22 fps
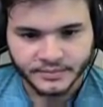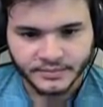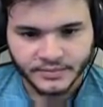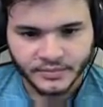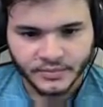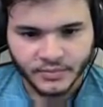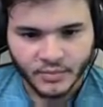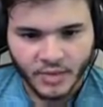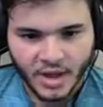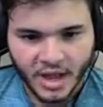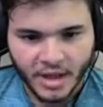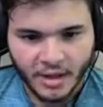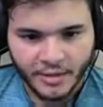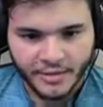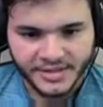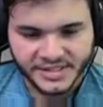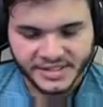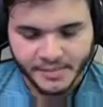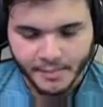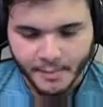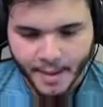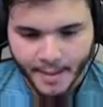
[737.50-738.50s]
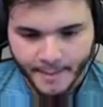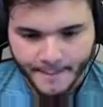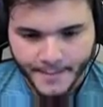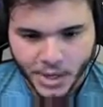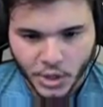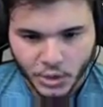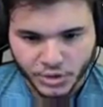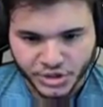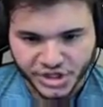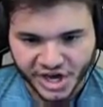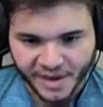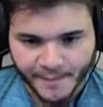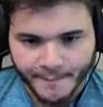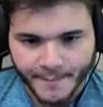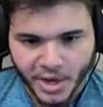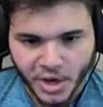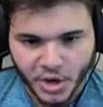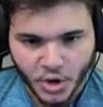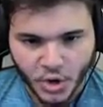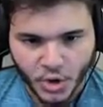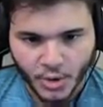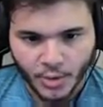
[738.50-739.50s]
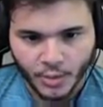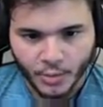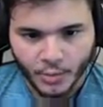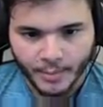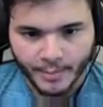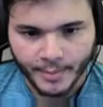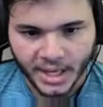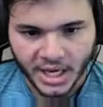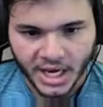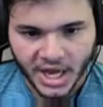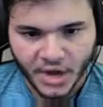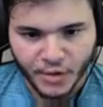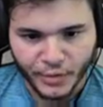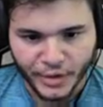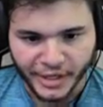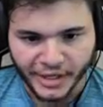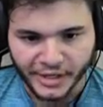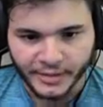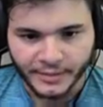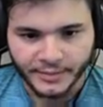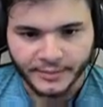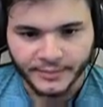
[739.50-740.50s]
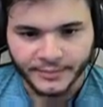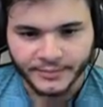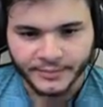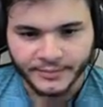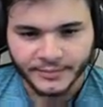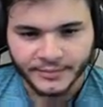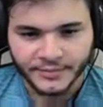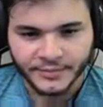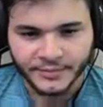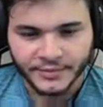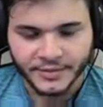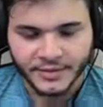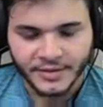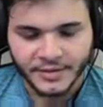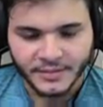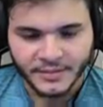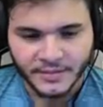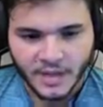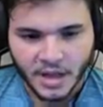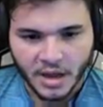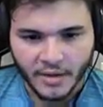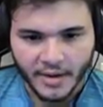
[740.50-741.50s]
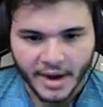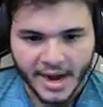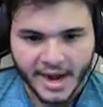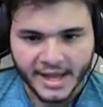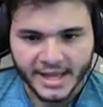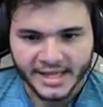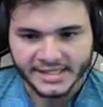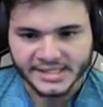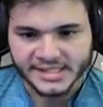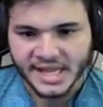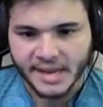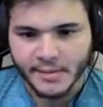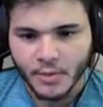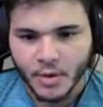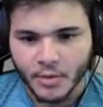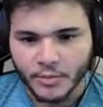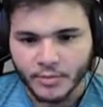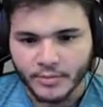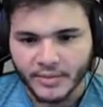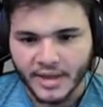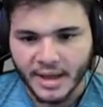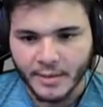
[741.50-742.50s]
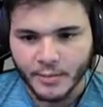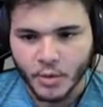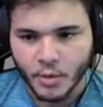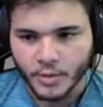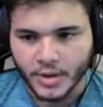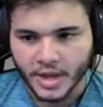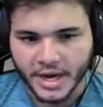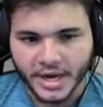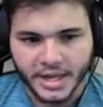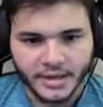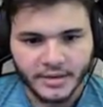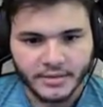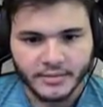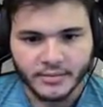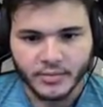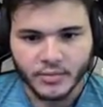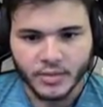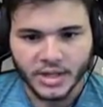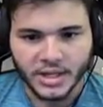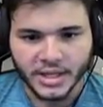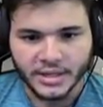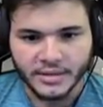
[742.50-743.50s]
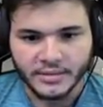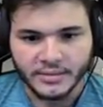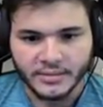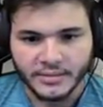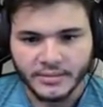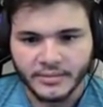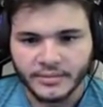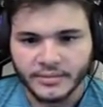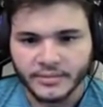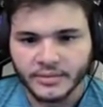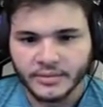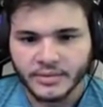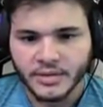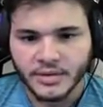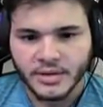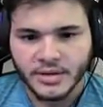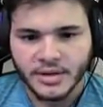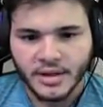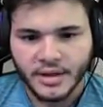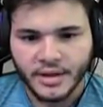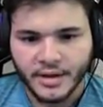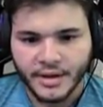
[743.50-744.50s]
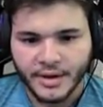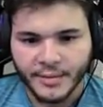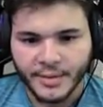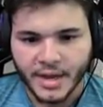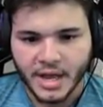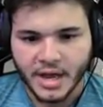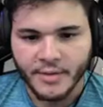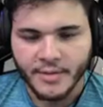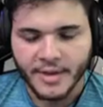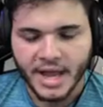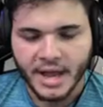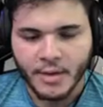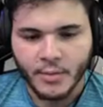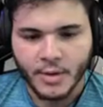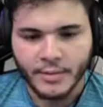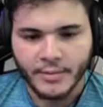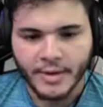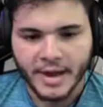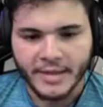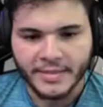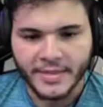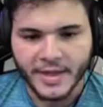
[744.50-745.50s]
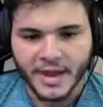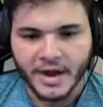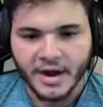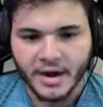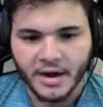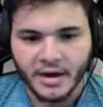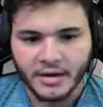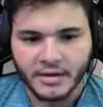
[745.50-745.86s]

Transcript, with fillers: Why all this mumbo-jumbo baloney? Alright, I guess that won't, that won't cut it, will it? Oh, here we go. We got one right there.